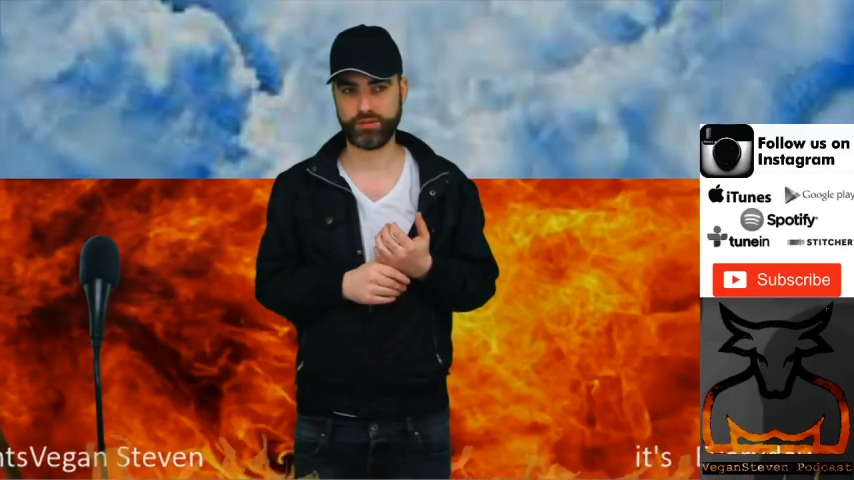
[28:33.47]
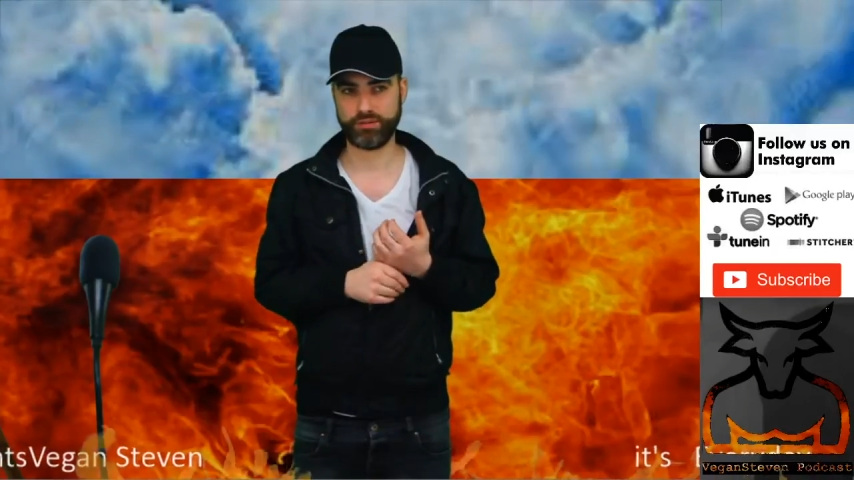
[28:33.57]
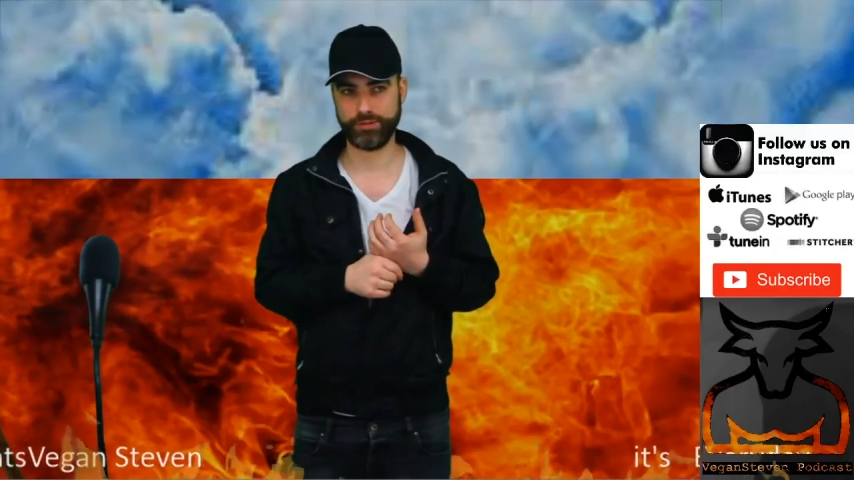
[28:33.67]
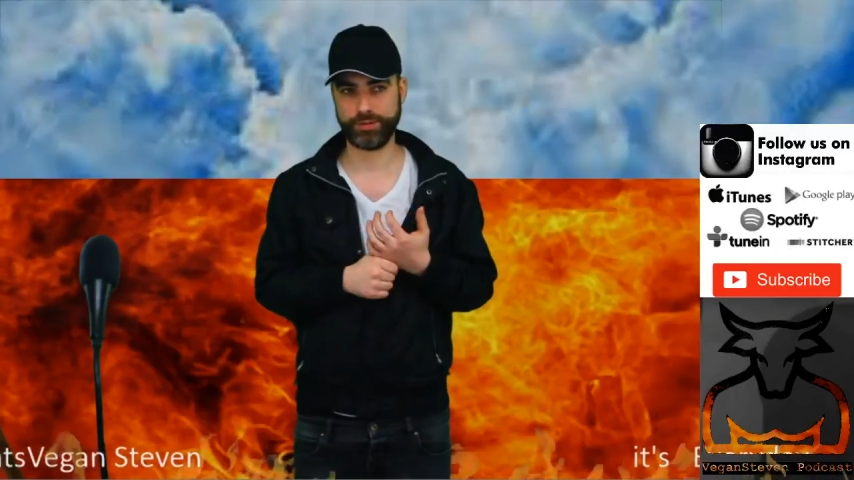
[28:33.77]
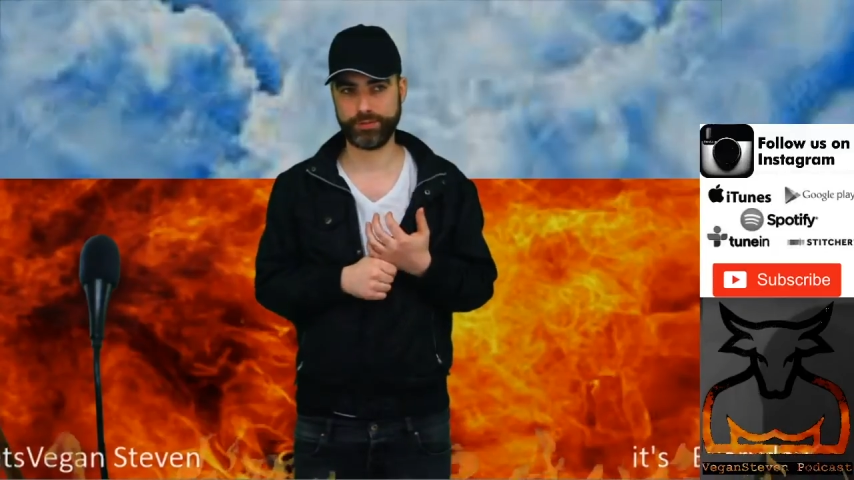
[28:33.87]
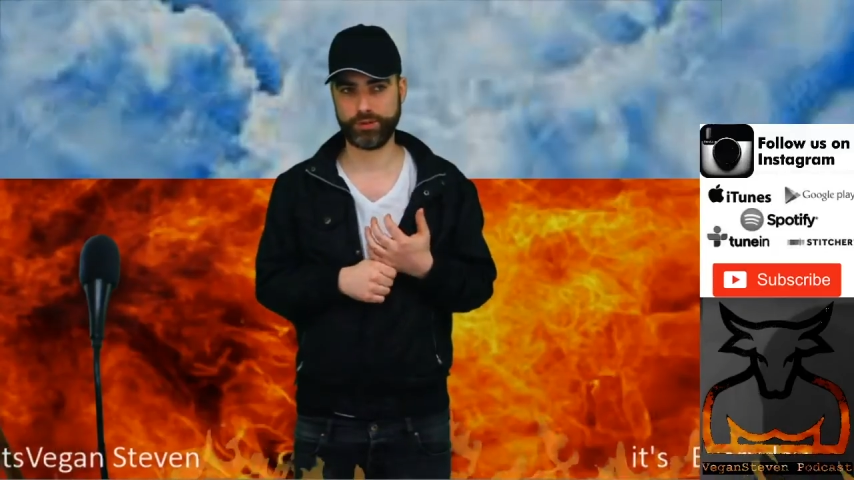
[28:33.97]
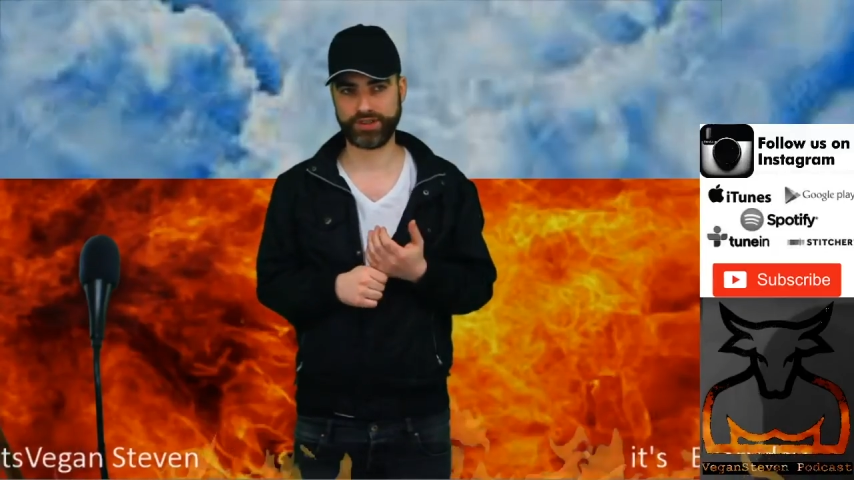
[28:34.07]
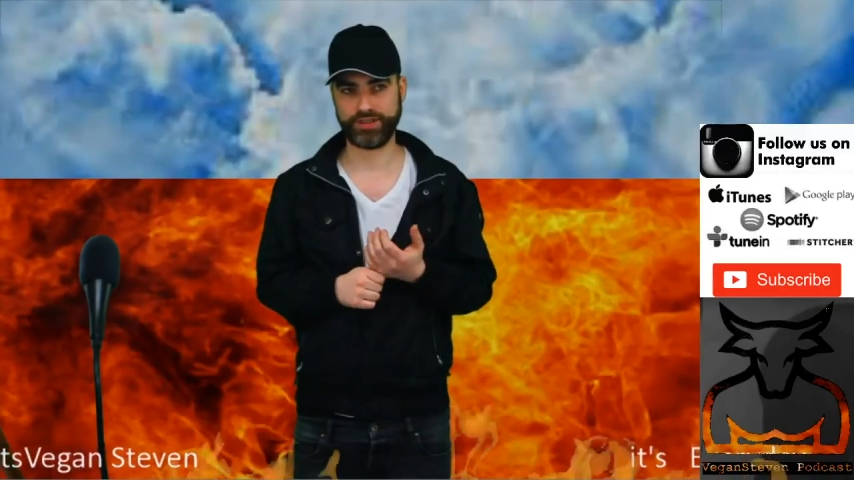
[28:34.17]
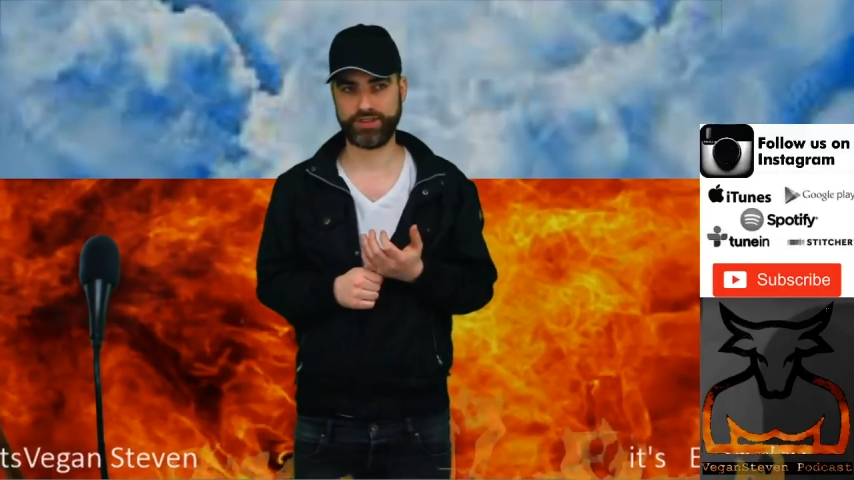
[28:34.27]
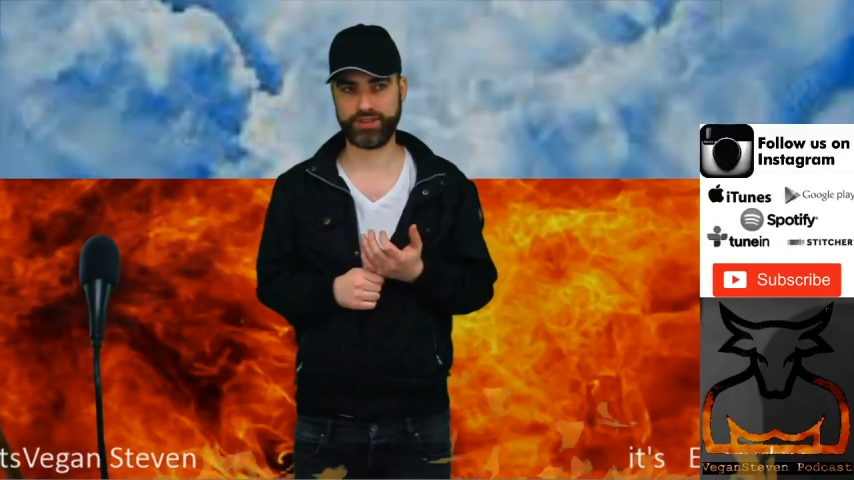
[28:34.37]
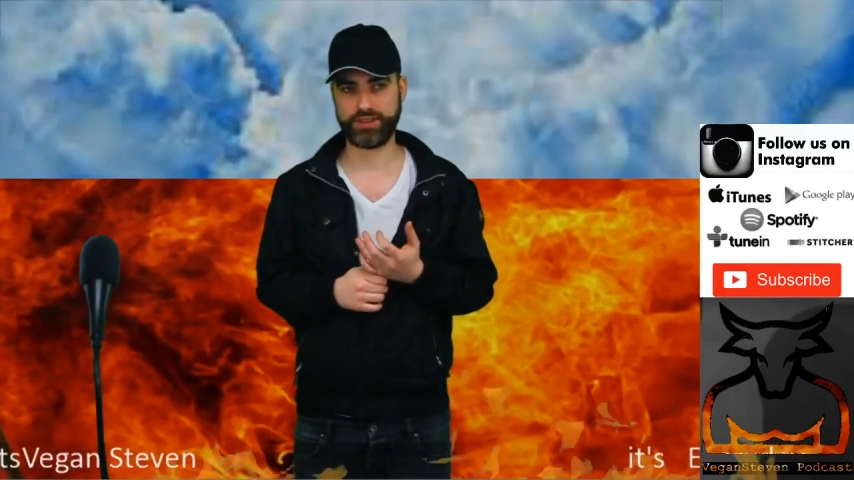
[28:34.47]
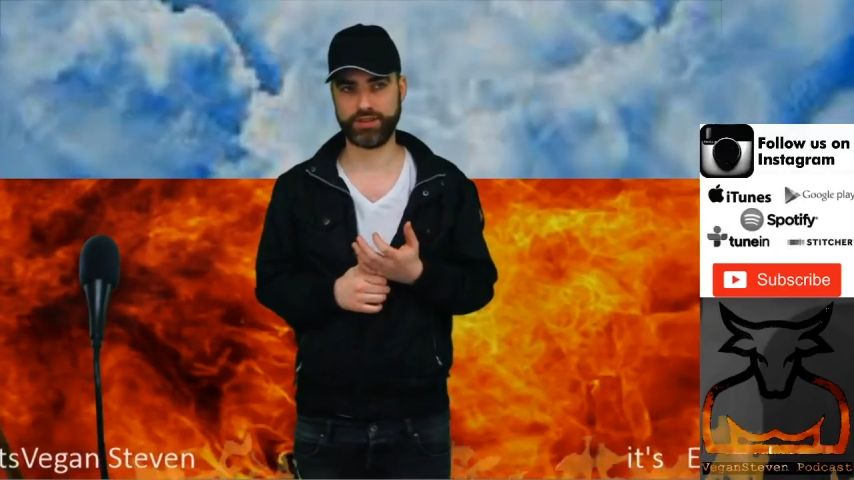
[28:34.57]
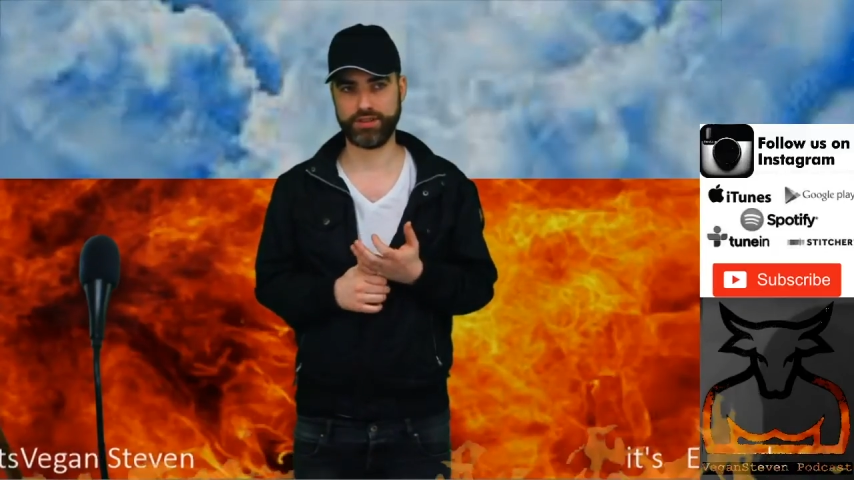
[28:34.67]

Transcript: will be more consistent,